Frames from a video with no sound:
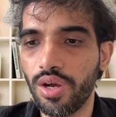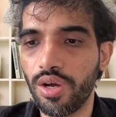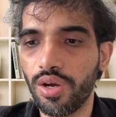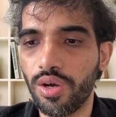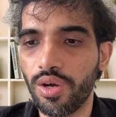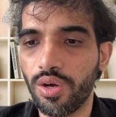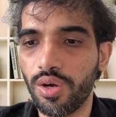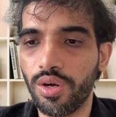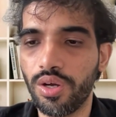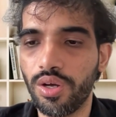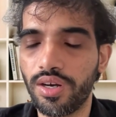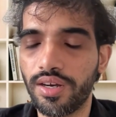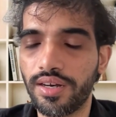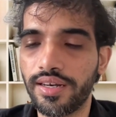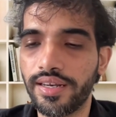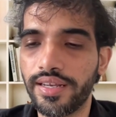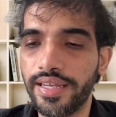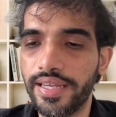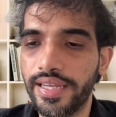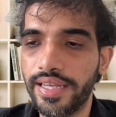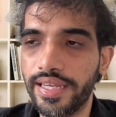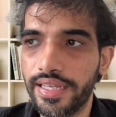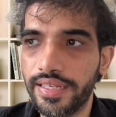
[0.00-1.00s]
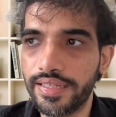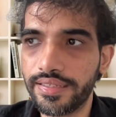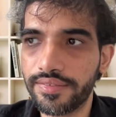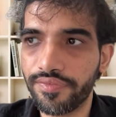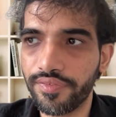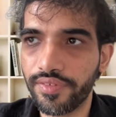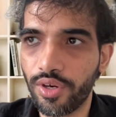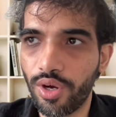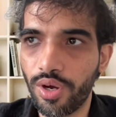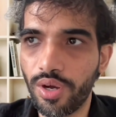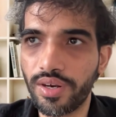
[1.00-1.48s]
or
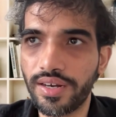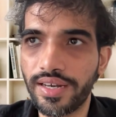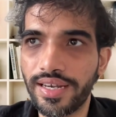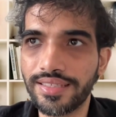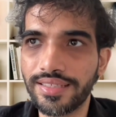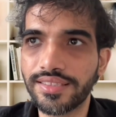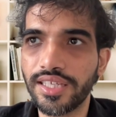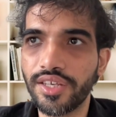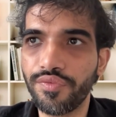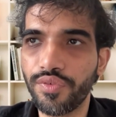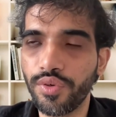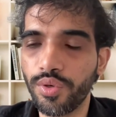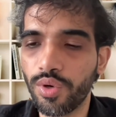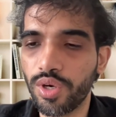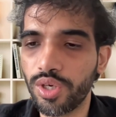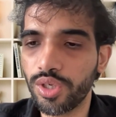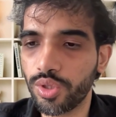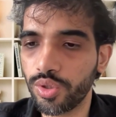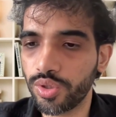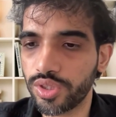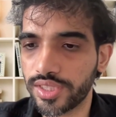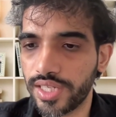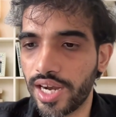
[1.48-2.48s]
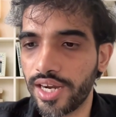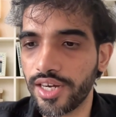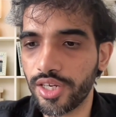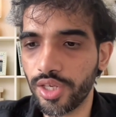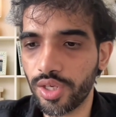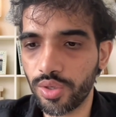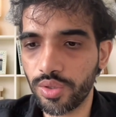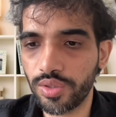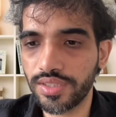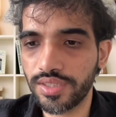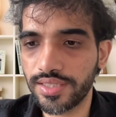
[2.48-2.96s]
is or let's say if you want to start
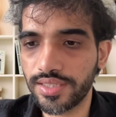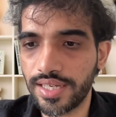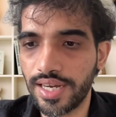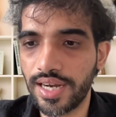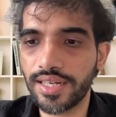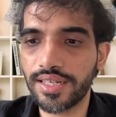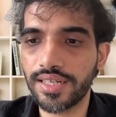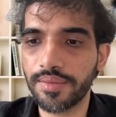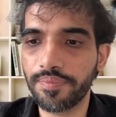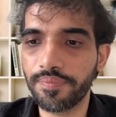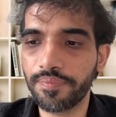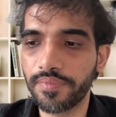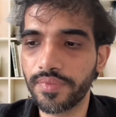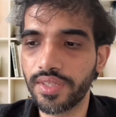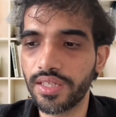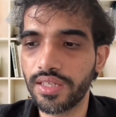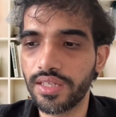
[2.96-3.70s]
your own startup.